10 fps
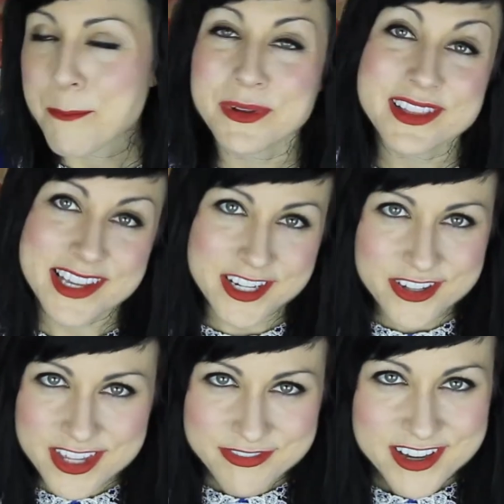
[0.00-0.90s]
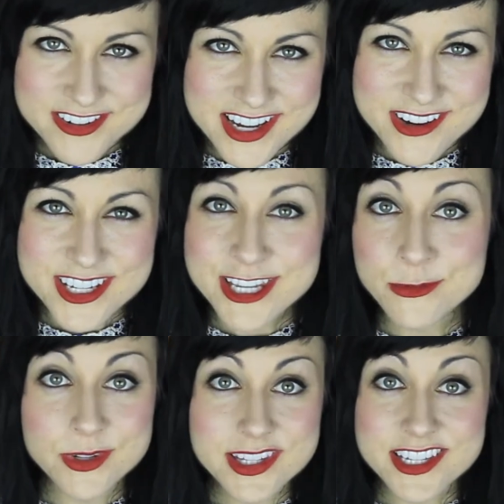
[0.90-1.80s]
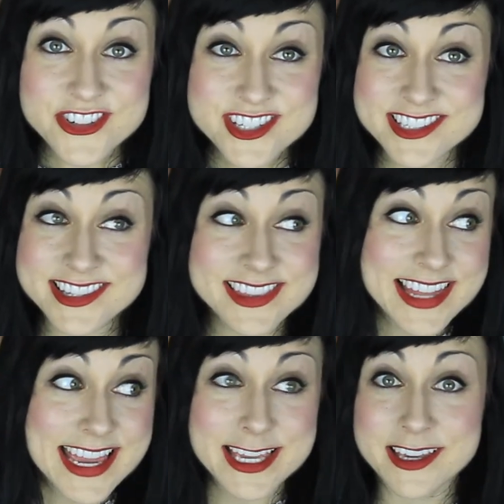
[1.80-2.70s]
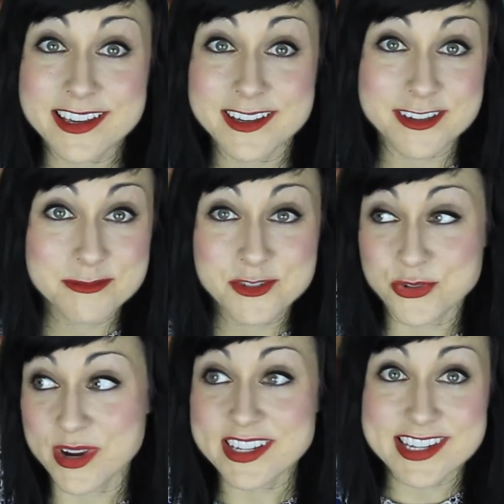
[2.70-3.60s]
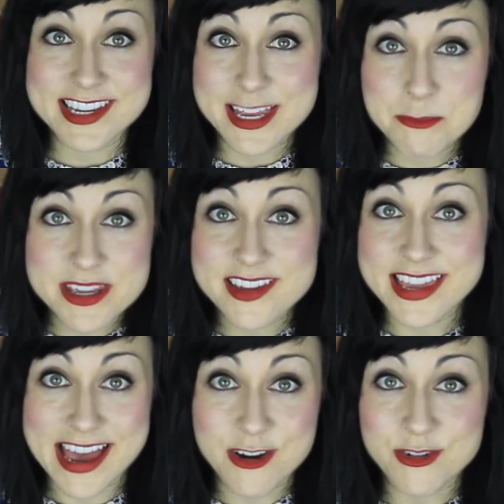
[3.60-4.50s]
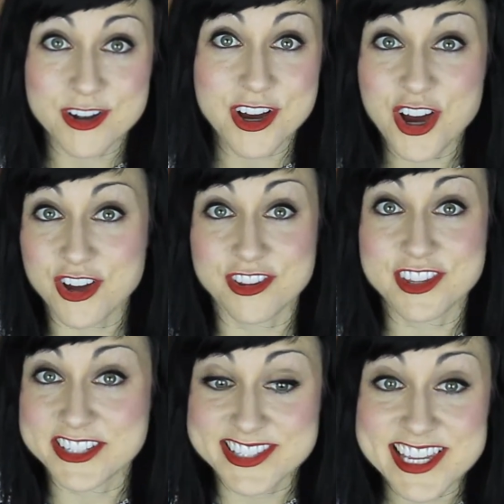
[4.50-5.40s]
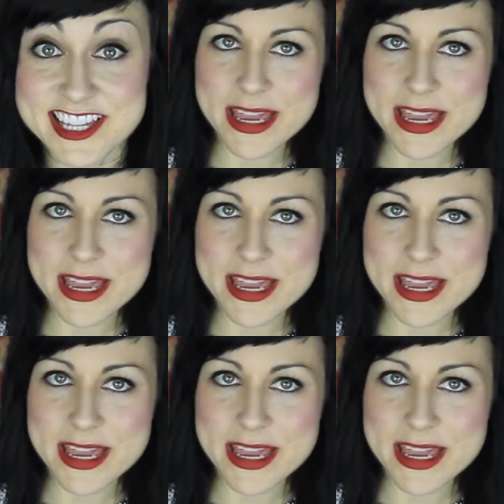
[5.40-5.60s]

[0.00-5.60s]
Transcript: But later they found out he really just didn't like directing and being out on the sea.